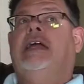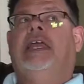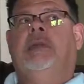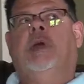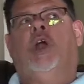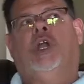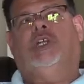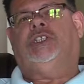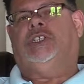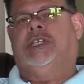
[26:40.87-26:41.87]

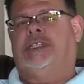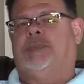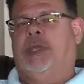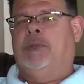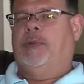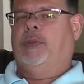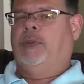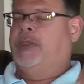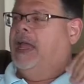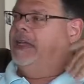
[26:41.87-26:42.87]
emerged these
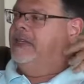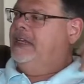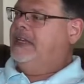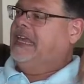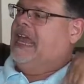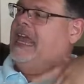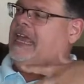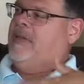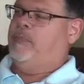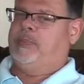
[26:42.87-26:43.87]
people like in
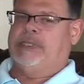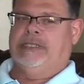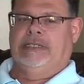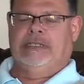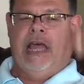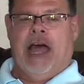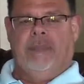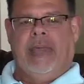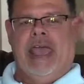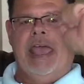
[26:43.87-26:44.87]
capes and
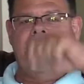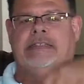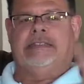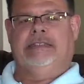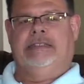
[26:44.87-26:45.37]
top hats,